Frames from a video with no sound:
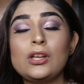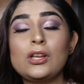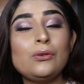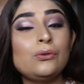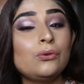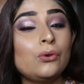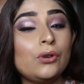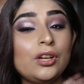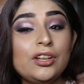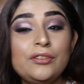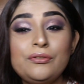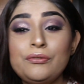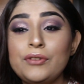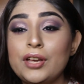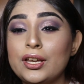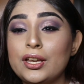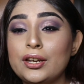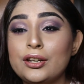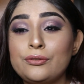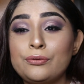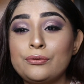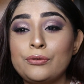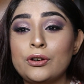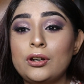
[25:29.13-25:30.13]
you can
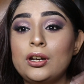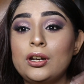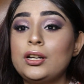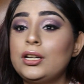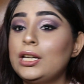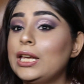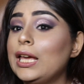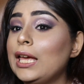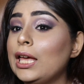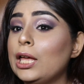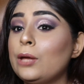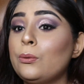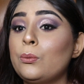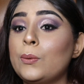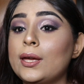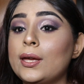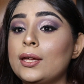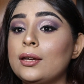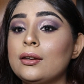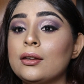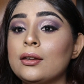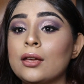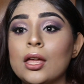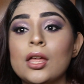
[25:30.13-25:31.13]
wear it for a day
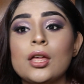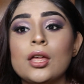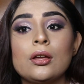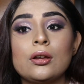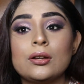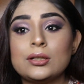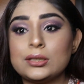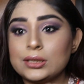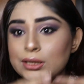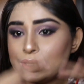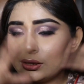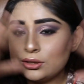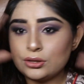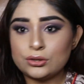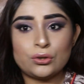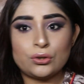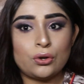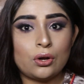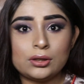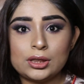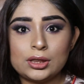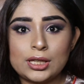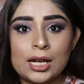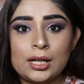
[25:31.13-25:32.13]
event because it's
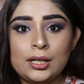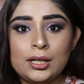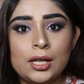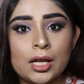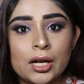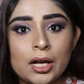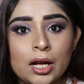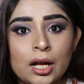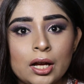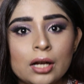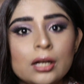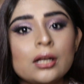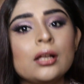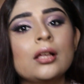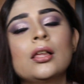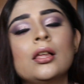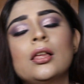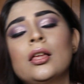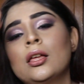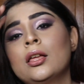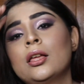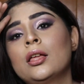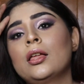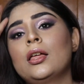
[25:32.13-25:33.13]
not that dark.
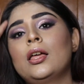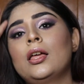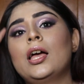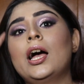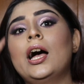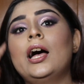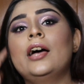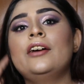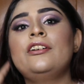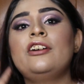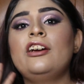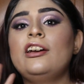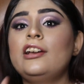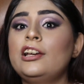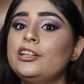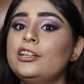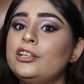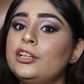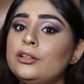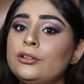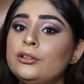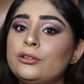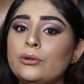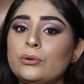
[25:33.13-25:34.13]
I really
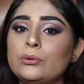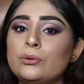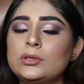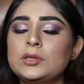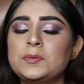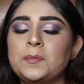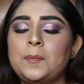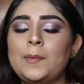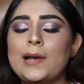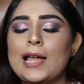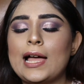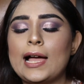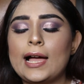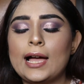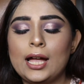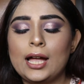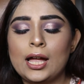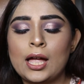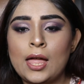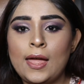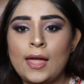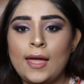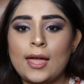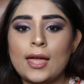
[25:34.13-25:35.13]
didn't use black,
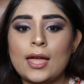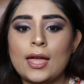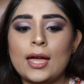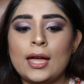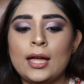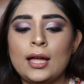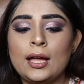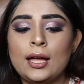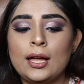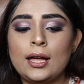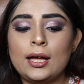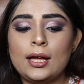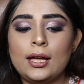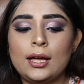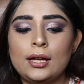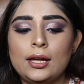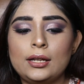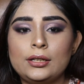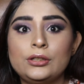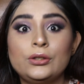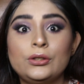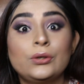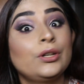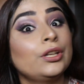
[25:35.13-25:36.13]

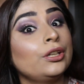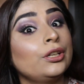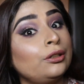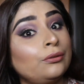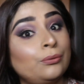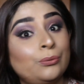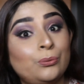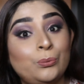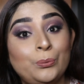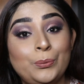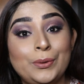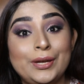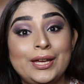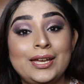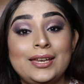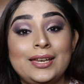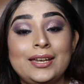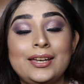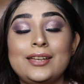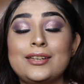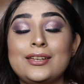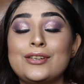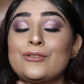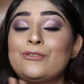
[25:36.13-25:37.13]
and you can wear
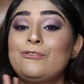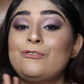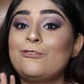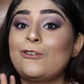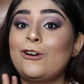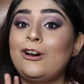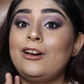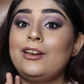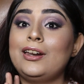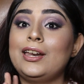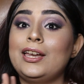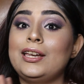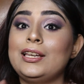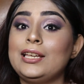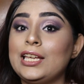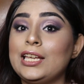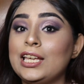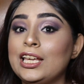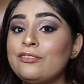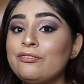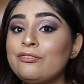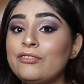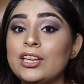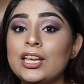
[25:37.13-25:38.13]
it for an
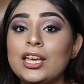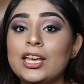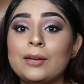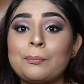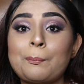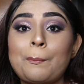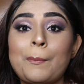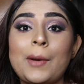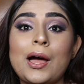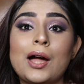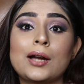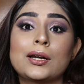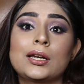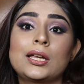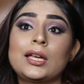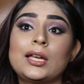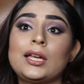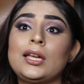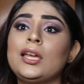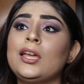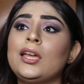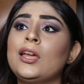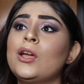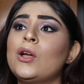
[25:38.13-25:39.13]
evening
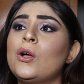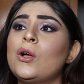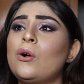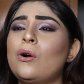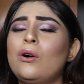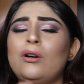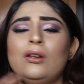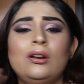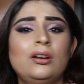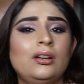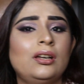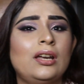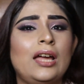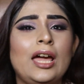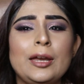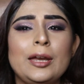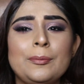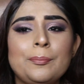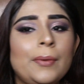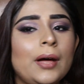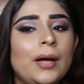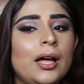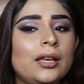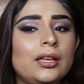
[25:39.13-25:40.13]
party or a
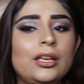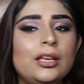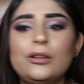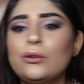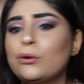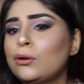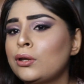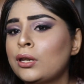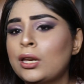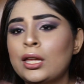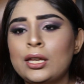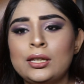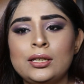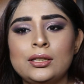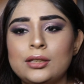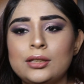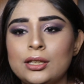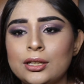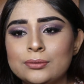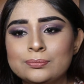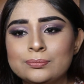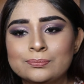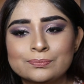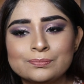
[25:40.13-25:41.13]
night party or
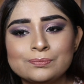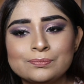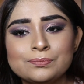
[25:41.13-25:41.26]
anything.